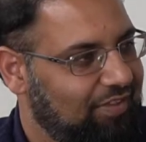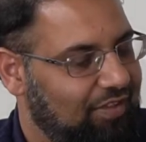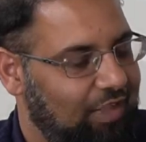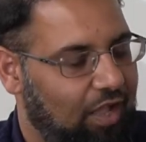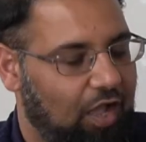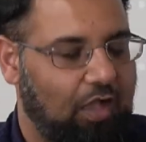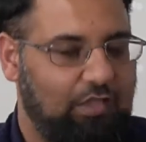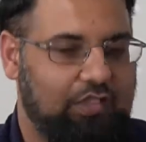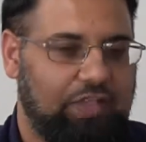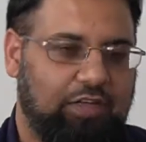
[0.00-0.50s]

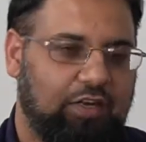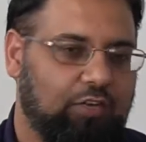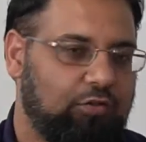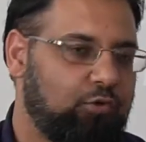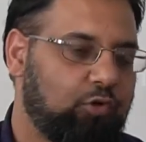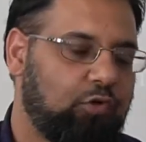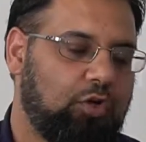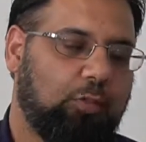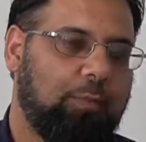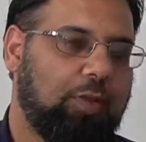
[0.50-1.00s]
Are they going to
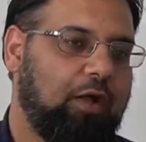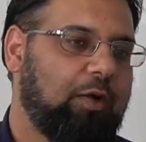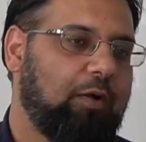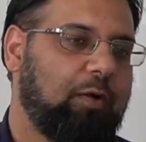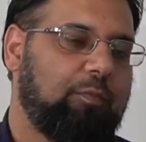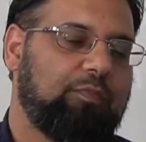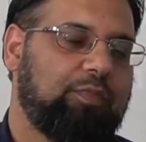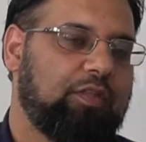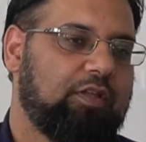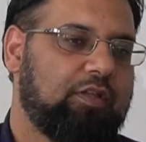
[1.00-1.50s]
talk
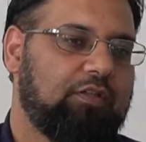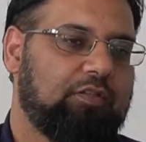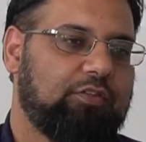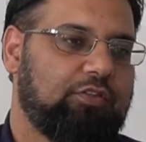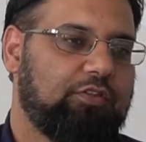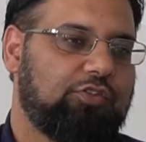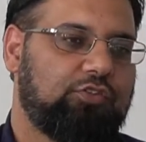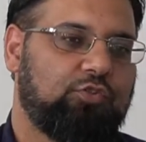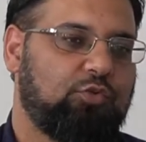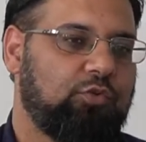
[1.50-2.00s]
about
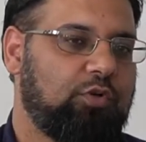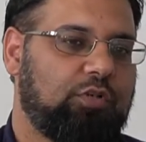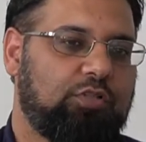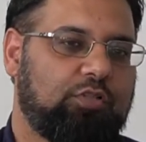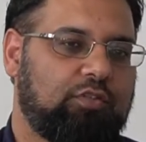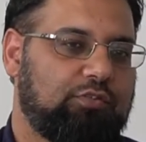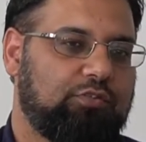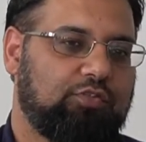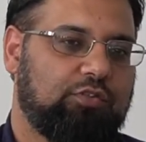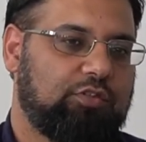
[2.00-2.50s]
the Surah,
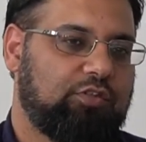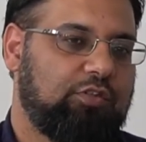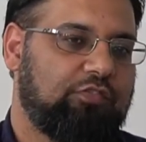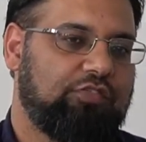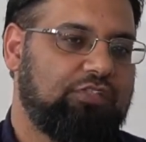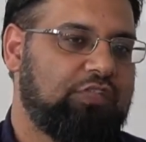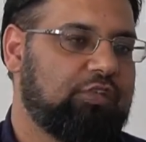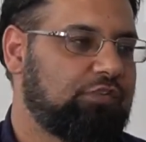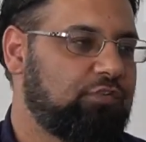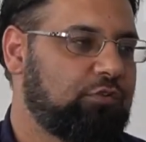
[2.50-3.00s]

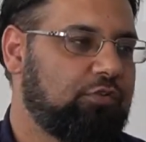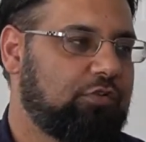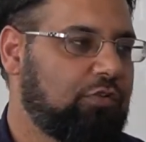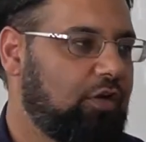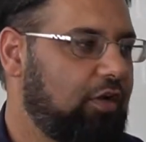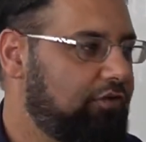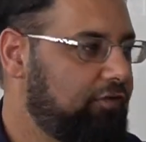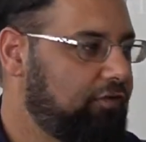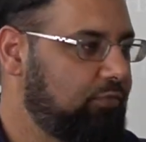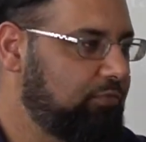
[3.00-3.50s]
Tafsir of Surah
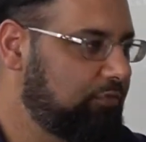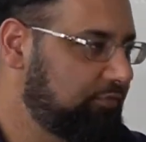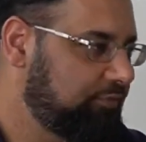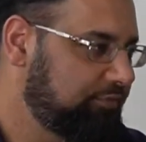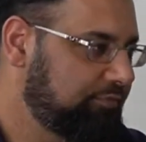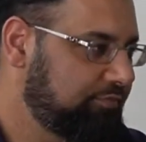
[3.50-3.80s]
Kafirun?